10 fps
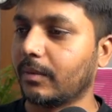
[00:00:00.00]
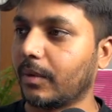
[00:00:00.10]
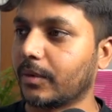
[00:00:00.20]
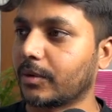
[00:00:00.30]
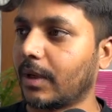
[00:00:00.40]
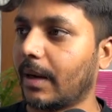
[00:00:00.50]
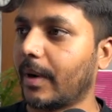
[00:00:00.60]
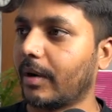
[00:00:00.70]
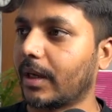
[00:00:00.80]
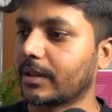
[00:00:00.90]
We should have
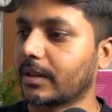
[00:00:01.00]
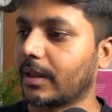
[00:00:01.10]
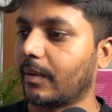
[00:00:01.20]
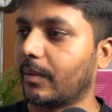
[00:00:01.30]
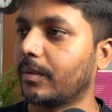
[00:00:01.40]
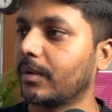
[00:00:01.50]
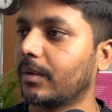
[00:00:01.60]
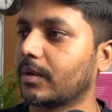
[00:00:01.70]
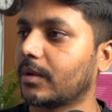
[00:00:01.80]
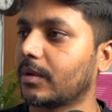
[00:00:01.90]
our answer now.
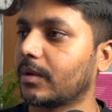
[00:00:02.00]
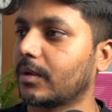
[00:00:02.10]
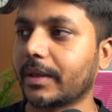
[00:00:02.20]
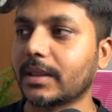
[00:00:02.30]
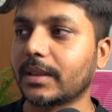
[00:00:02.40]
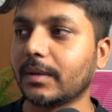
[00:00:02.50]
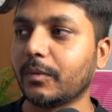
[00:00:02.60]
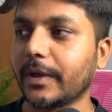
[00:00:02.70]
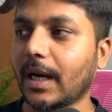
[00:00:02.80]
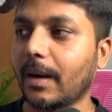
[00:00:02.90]
So now you can see
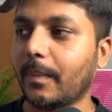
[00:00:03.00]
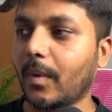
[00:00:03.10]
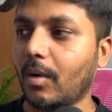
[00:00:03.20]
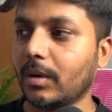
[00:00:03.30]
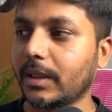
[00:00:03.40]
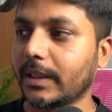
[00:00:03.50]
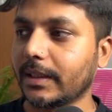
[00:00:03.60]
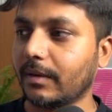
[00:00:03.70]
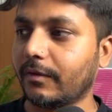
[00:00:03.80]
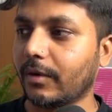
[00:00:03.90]
we have all the
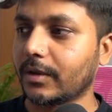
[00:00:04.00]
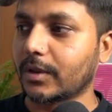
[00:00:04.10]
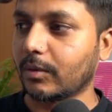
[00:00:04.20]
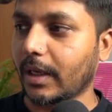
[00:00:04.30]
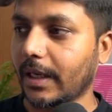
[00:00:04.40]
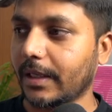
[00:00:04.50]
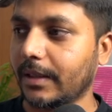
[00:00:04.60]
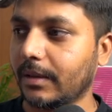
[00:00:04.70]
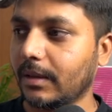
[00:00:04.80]
data for store A,